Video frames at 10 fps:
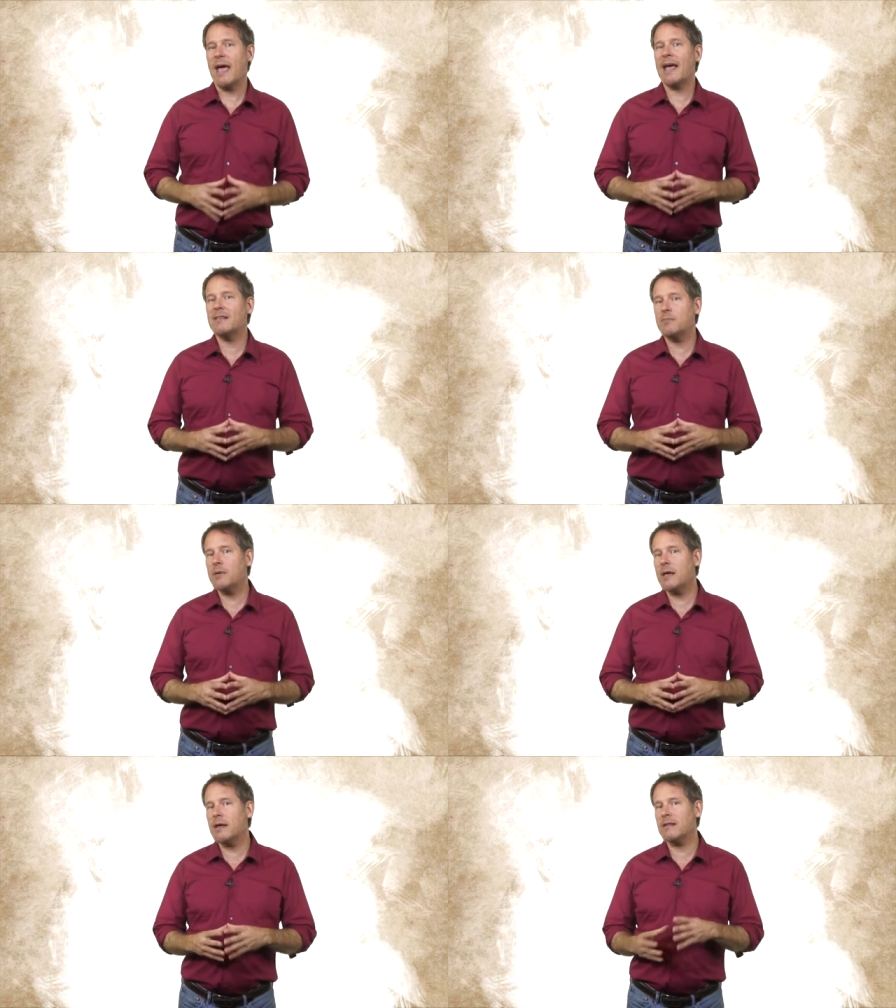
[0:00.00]

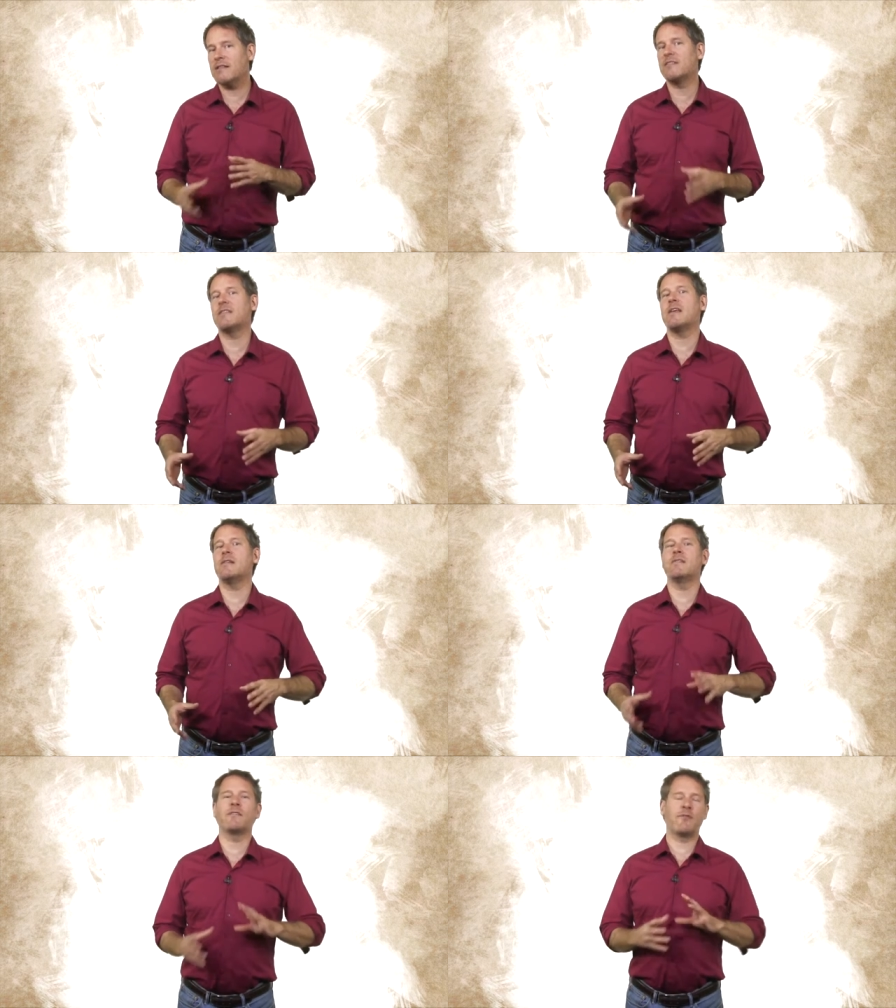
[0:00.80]
expiating the
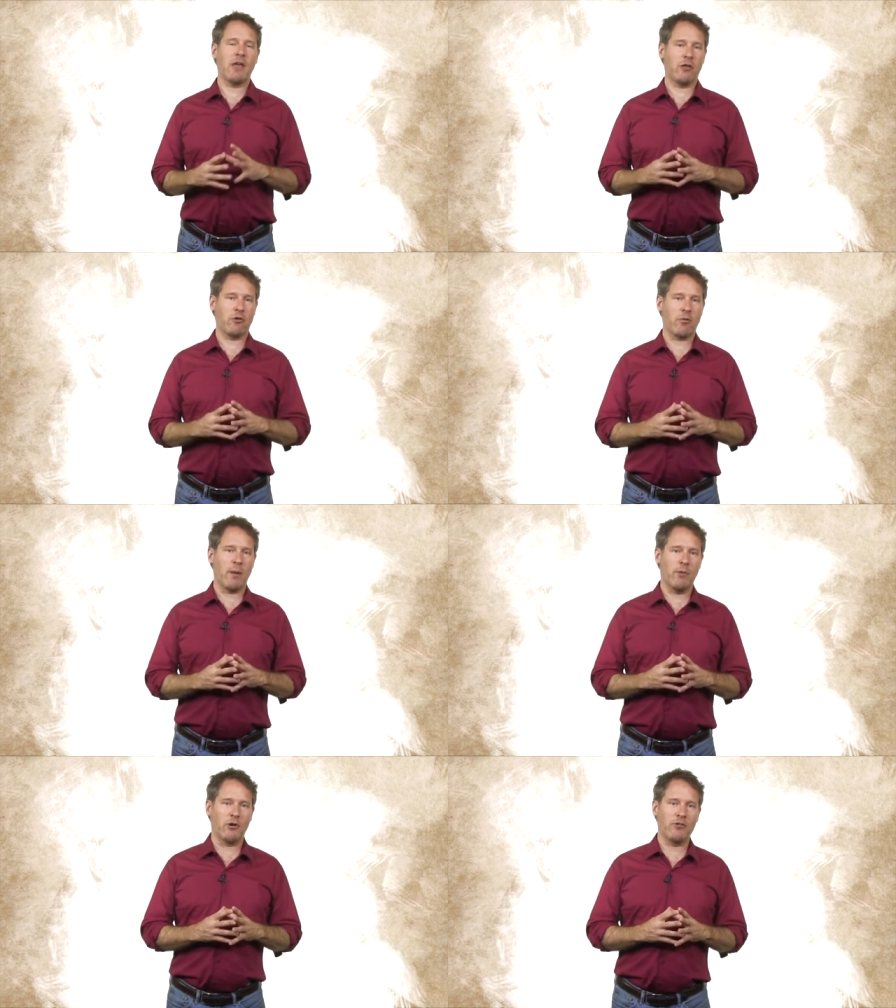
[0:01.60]
sins of the other
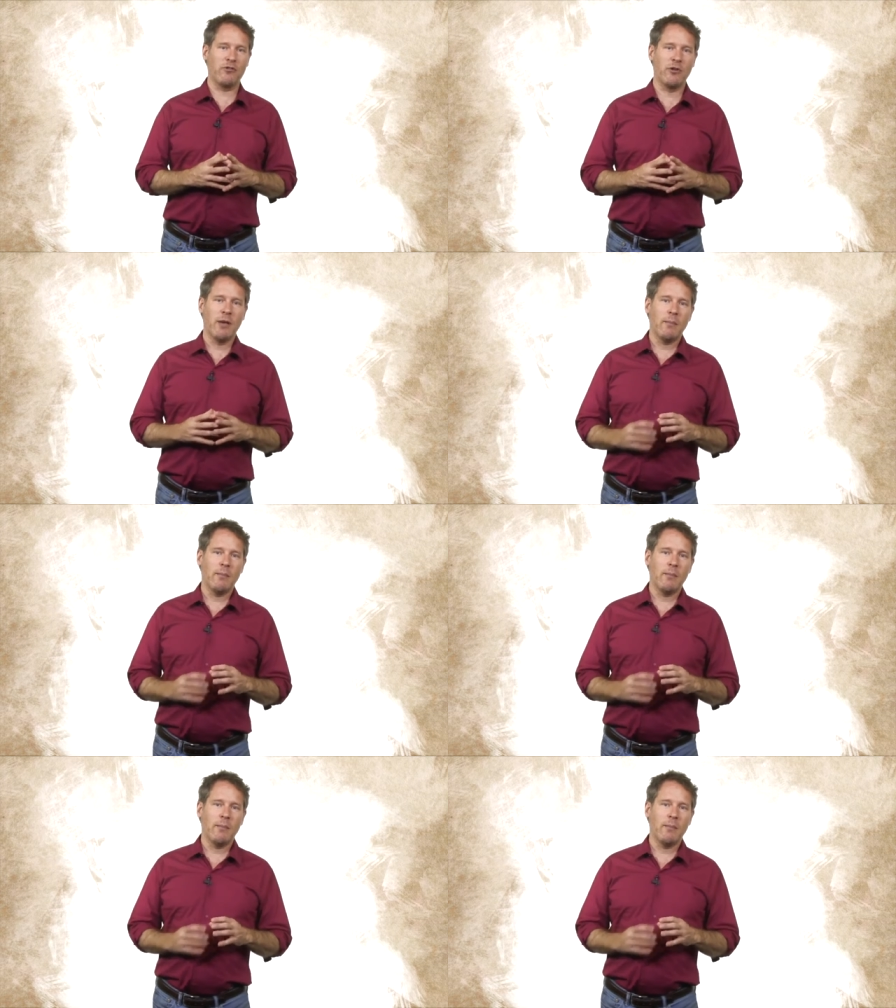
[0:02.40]
criminals,